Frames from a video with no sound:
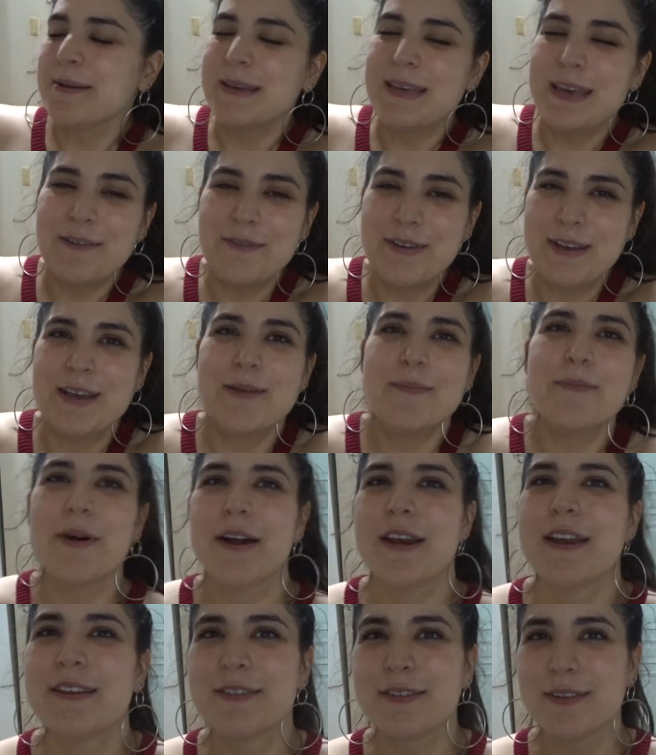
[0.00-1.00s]
giving it
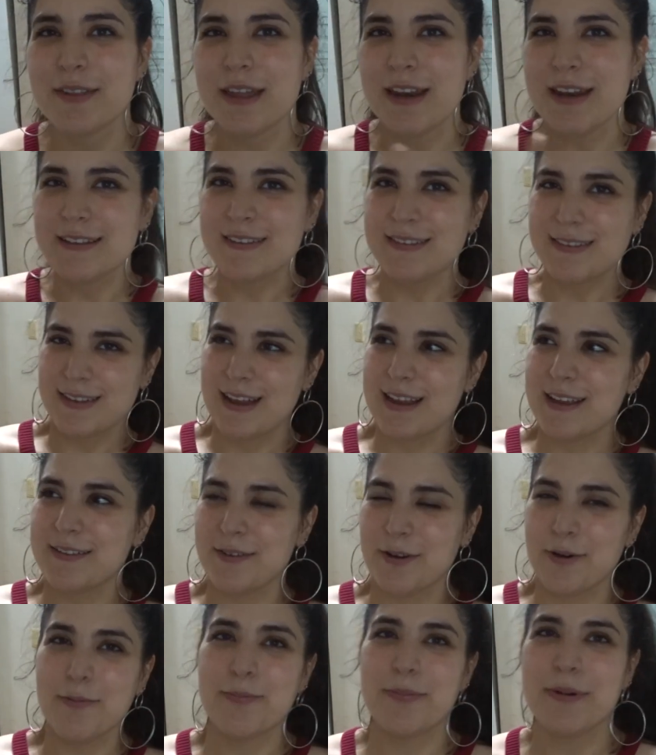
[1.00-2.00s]
money so that it stays
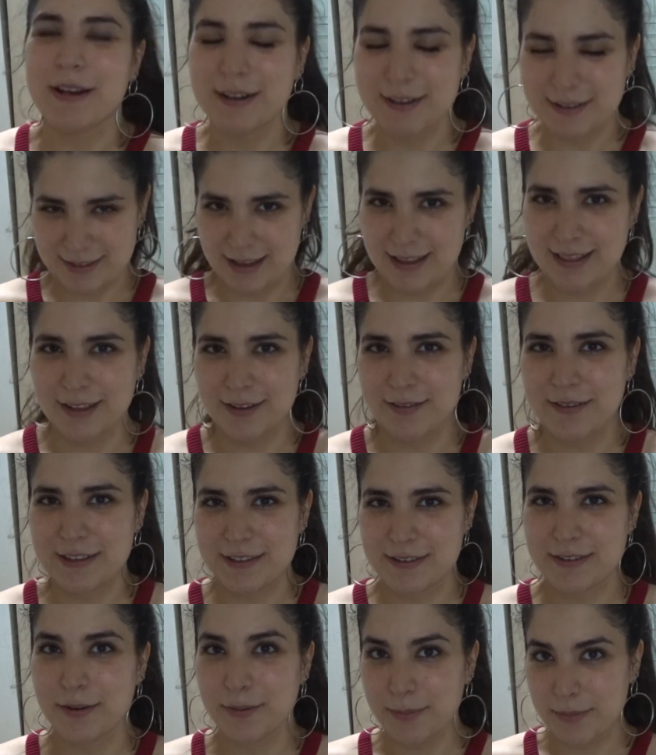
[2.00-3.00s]
open because I love it
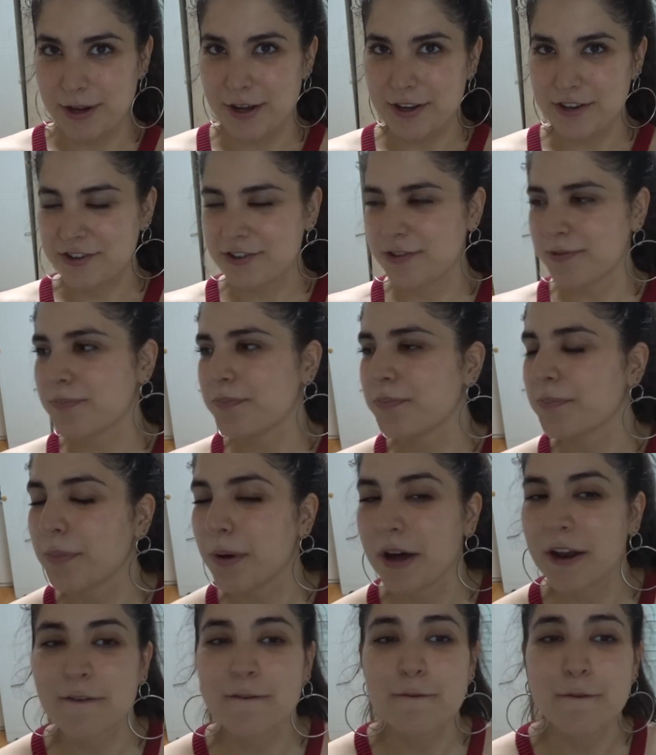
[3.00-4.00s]
so much.
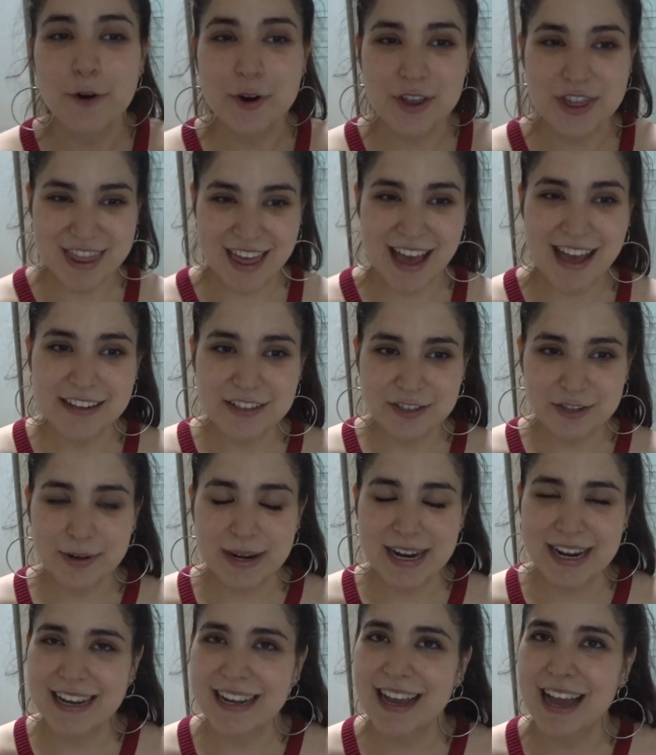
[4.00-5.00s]
But for that
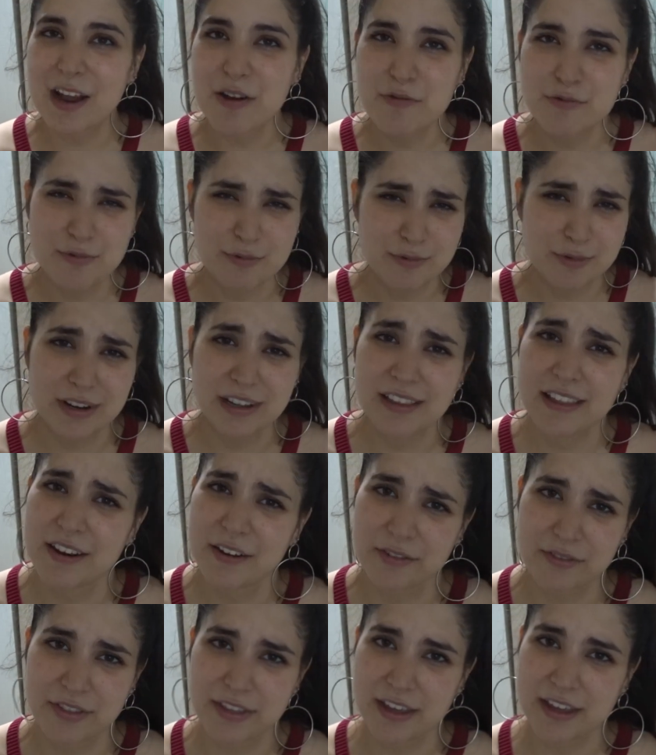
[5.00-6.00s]
drink, I really
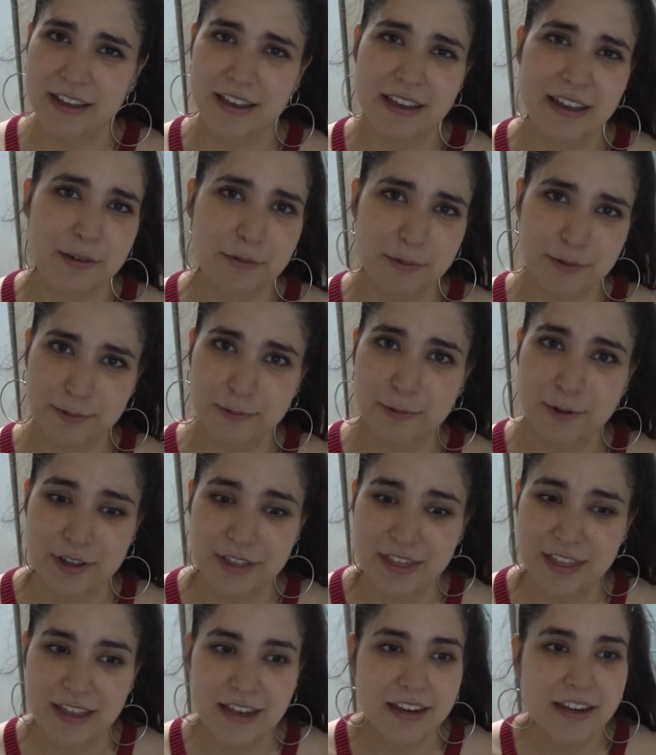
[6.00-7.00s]
don't think it was
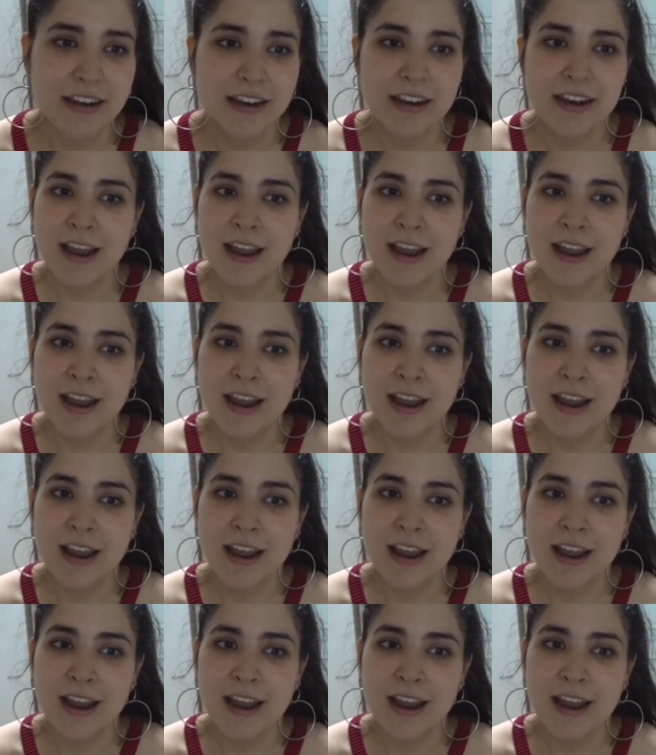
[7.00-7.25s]
worth it